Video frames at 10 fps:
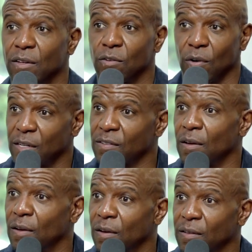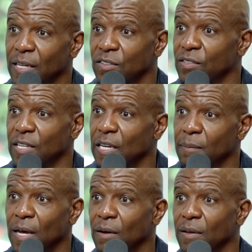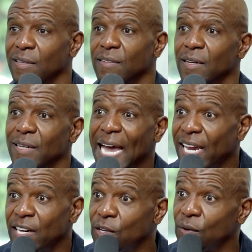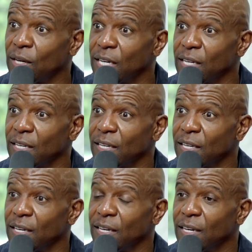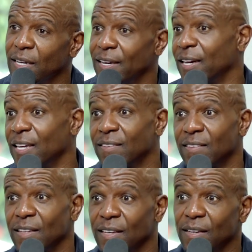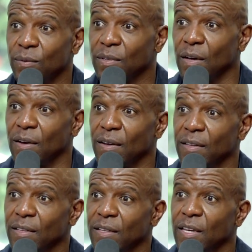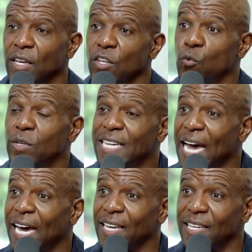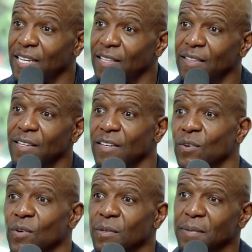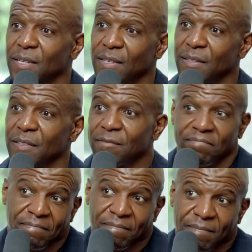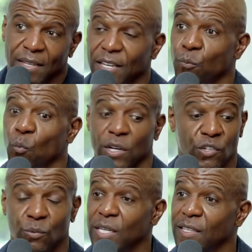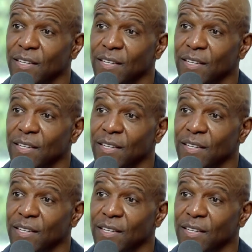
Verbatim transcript: drake song that yeah. just came out he said i didn't do it hmm. and instantly it was gone you gotta get the endorsement got it if once you get the